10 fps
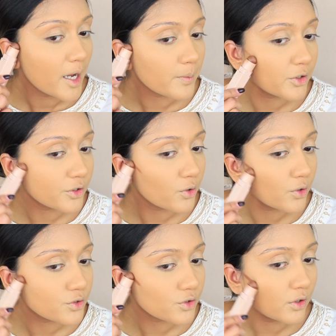I'm going to
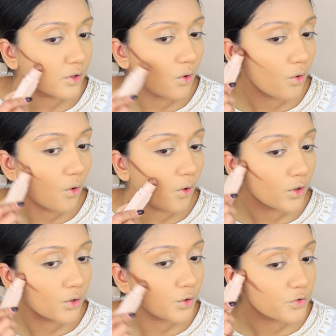contour
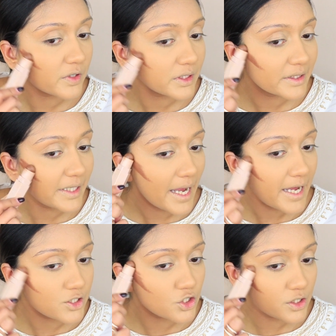all over the
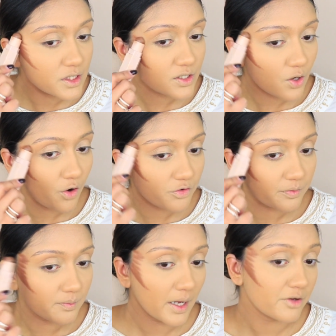edges
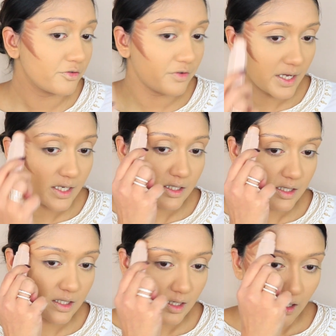of my
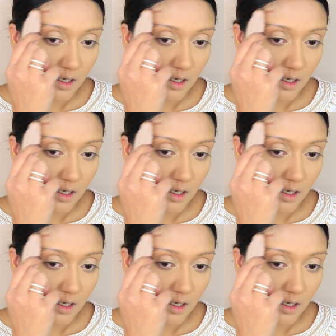face,